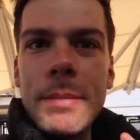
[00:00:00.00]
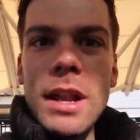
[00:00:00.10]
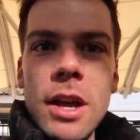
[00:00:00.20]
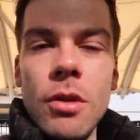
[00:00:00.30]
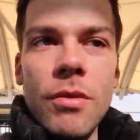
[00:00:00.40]
Be
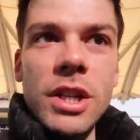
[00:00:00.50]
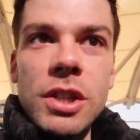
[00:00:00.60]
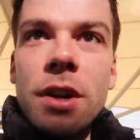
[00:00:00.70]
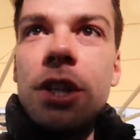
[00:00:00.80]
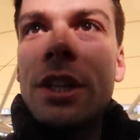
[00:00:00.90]
like on
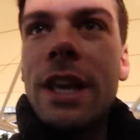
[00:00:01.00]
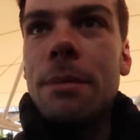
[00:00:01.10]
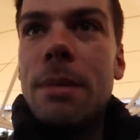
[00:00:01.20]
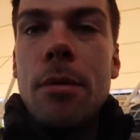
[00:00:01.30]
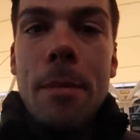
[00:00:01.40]
registration,
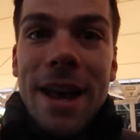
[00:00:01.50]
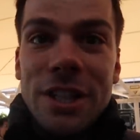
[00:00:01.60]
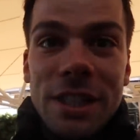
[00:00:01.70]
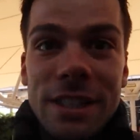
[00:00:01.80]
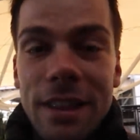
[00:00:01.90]
getting people
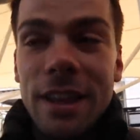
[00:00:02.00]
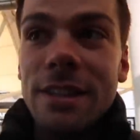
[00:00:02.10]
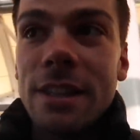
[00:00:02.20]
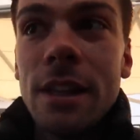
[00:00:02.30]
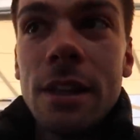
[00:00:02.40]
badges and
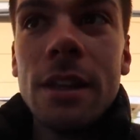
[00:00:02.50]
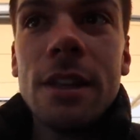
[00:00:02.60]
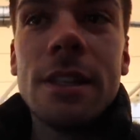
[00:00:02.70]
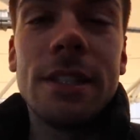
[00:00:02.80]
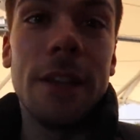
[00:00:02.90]
things.
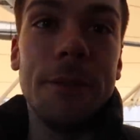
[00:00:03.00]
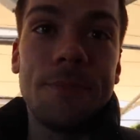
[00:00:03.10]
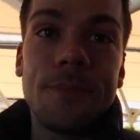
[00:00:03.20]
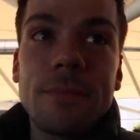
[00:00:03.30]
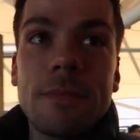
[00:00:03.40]
So,
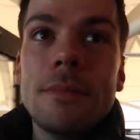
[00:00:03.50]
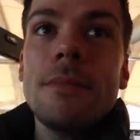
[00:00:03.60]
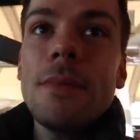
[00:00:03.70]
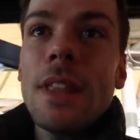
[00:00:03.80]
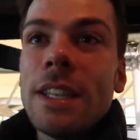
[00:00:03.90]

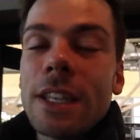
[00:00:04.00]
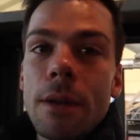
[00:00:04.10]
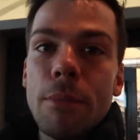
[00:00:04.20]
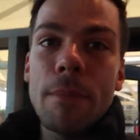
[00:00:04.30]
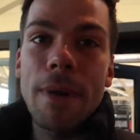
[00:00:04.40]
it's
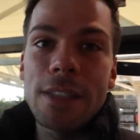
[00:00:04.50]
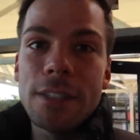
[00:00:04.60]
gonna bring back